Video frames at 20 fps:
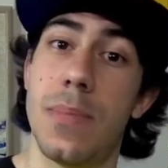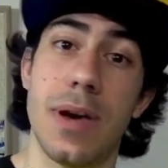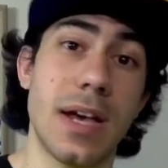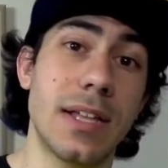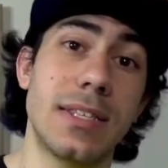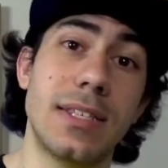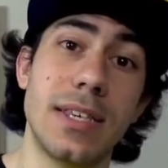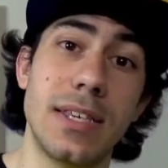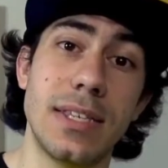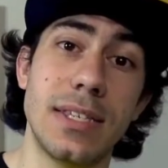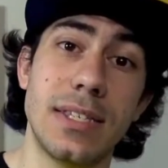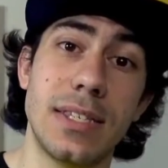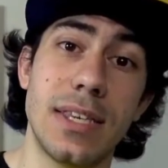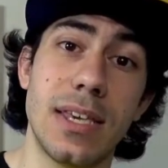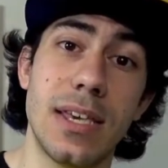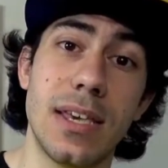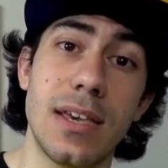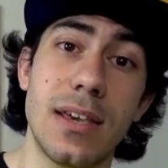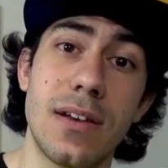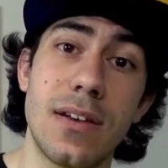Bacchy is
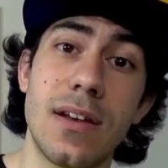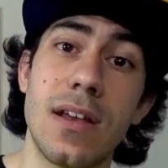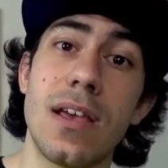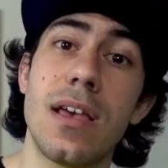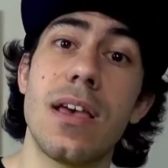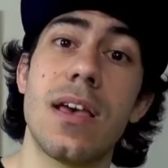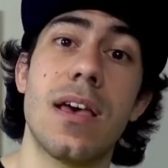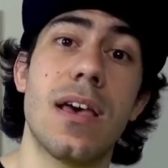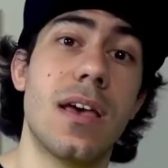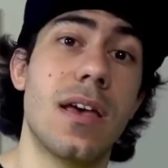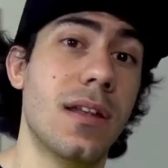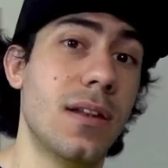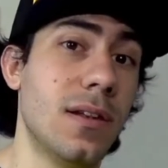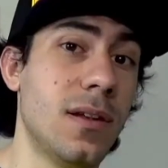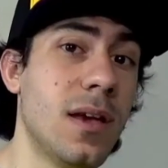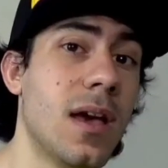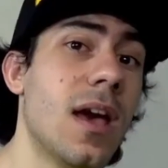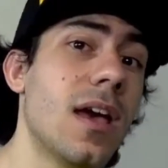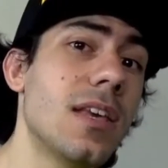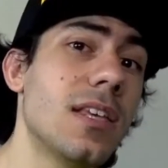here,
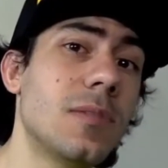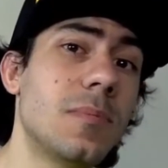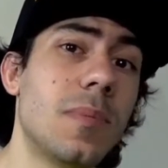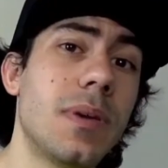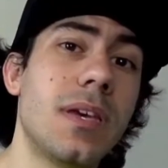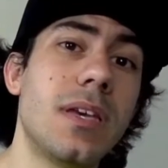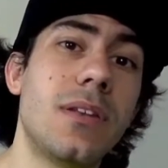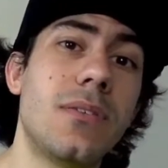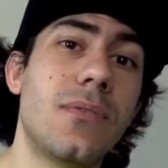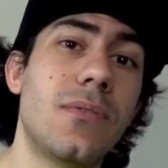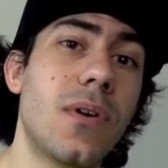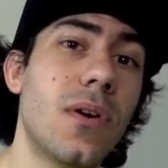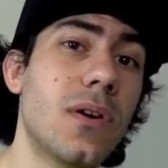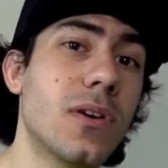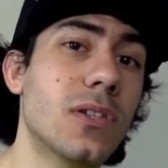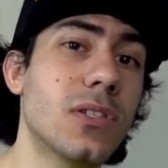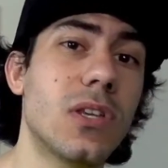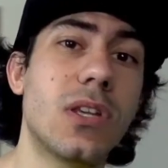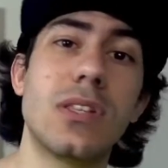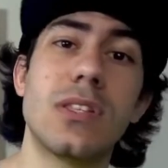and High Speed
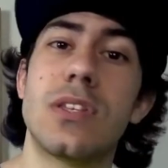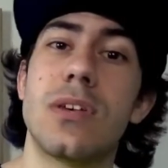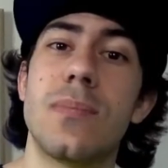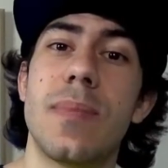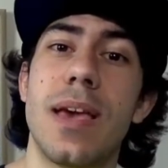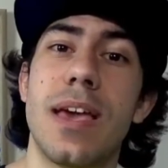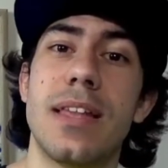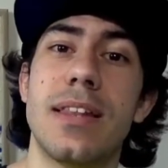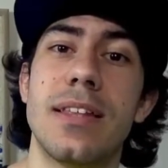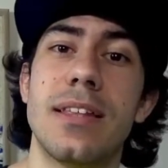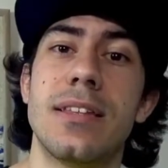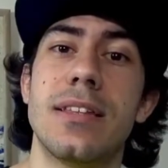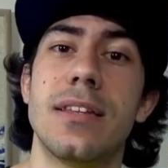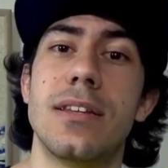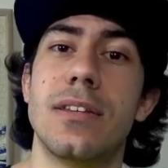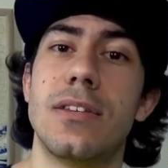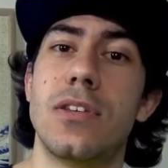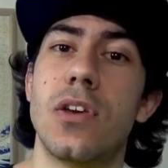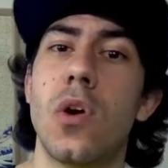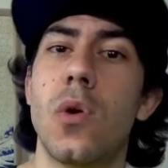Fox also made it
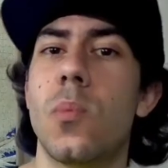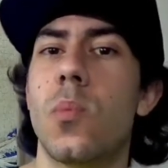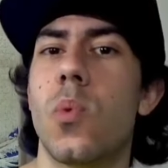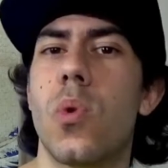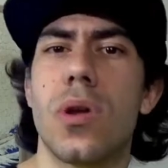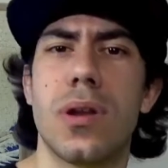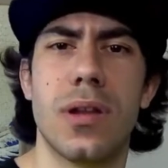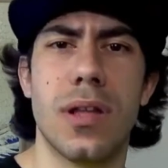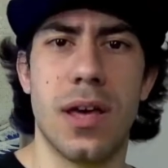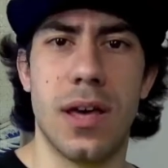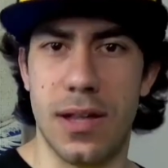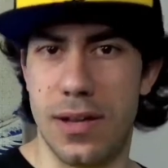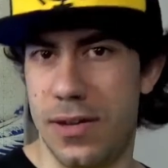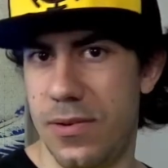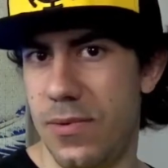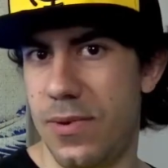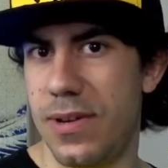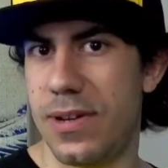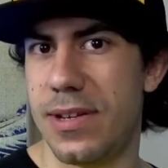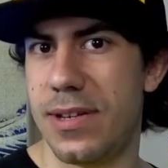in top
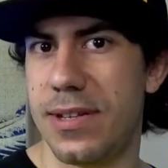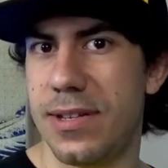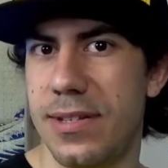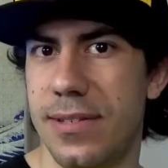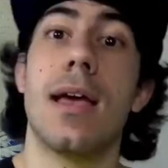100.